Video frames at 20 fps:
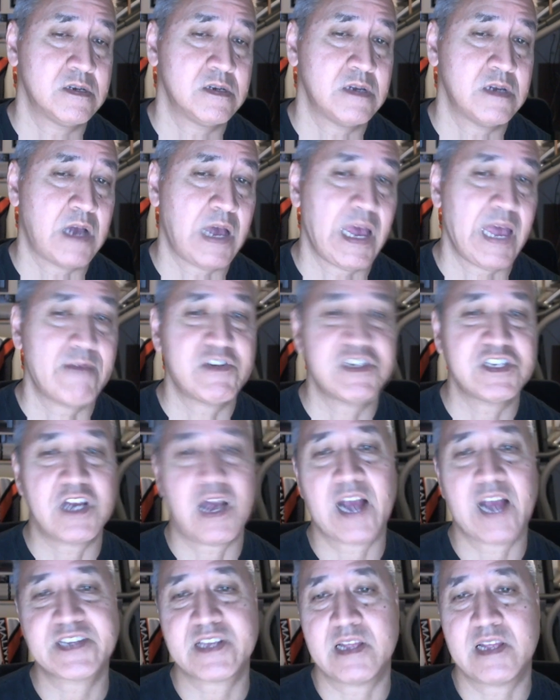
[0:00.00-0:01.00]
I have
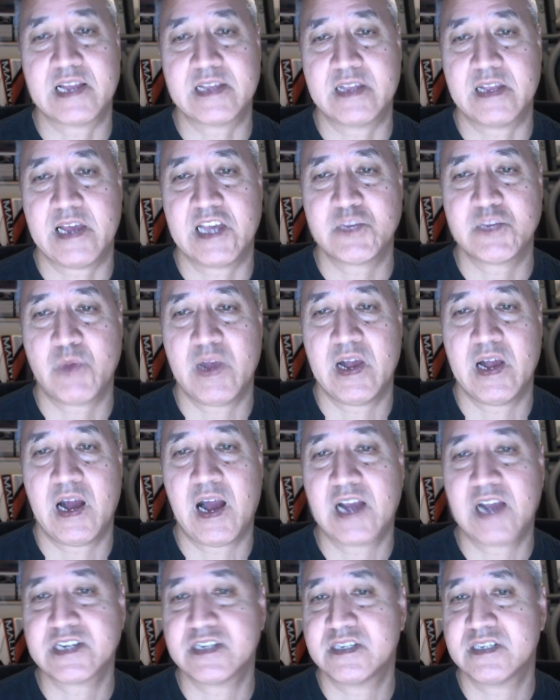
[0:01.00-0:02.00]
shock selected as my
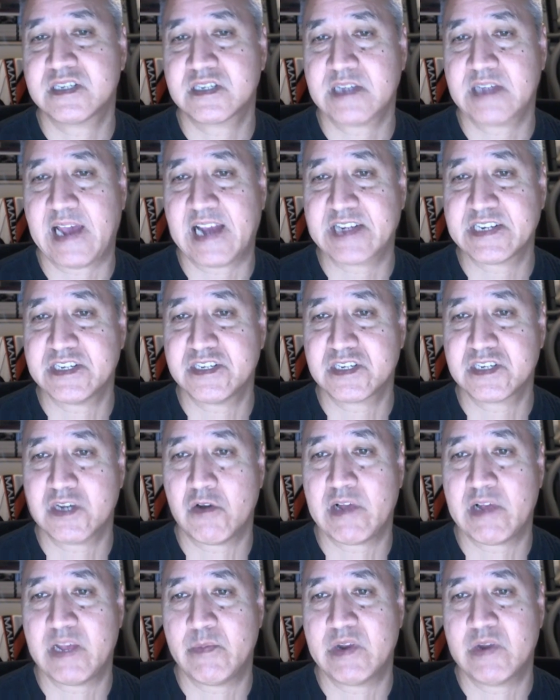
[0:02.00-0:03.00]
action skill
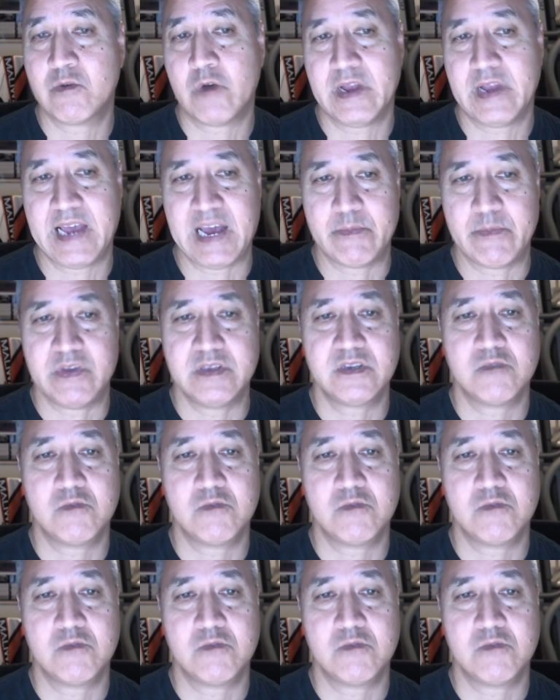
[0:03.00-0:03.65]
element. What happens?